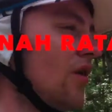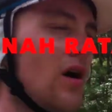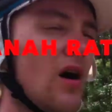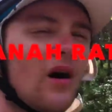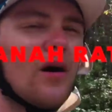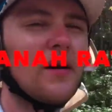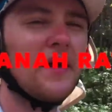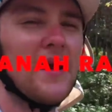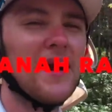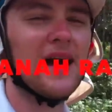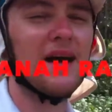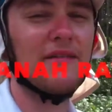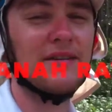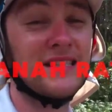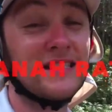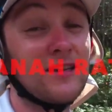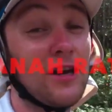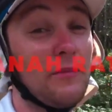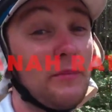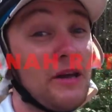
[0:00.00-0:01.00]
So yeah,
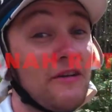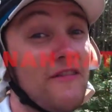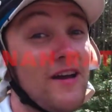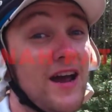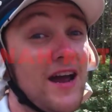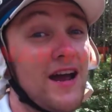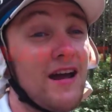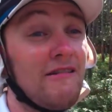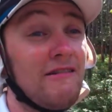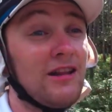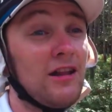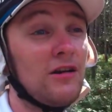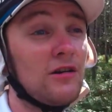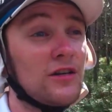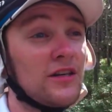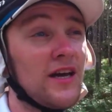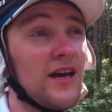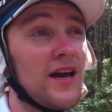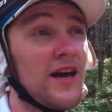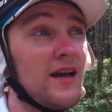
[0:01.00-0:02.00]
this is going to be a very
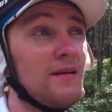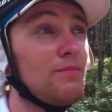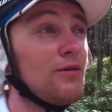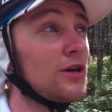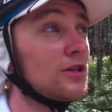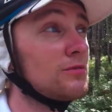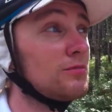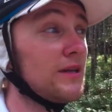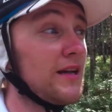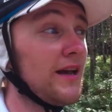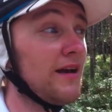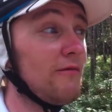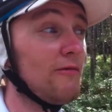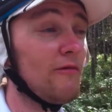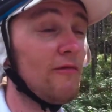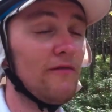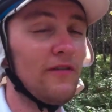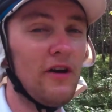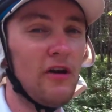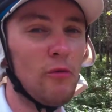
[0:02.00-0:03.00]
long day, possibly get
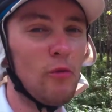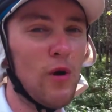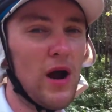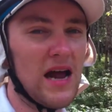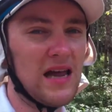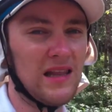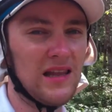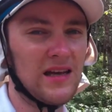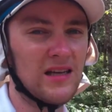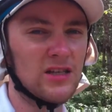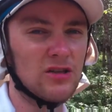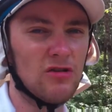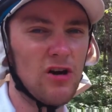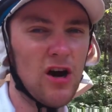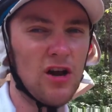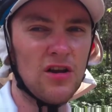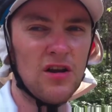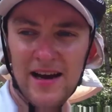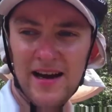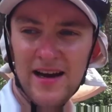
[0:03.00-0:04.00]
very wet later
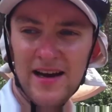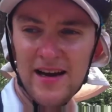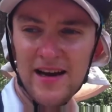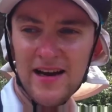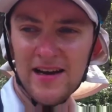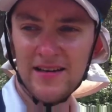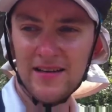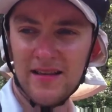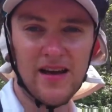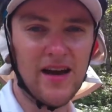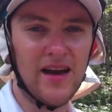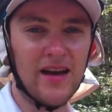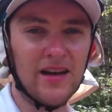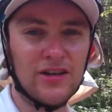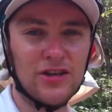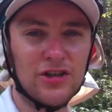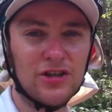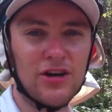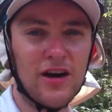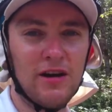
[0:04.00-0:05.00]
on. And yeah,
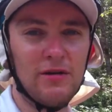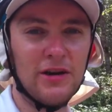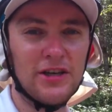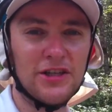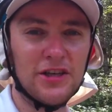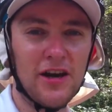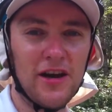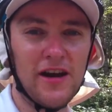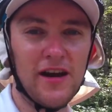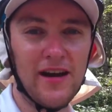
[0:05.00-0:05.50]
just try to enjoy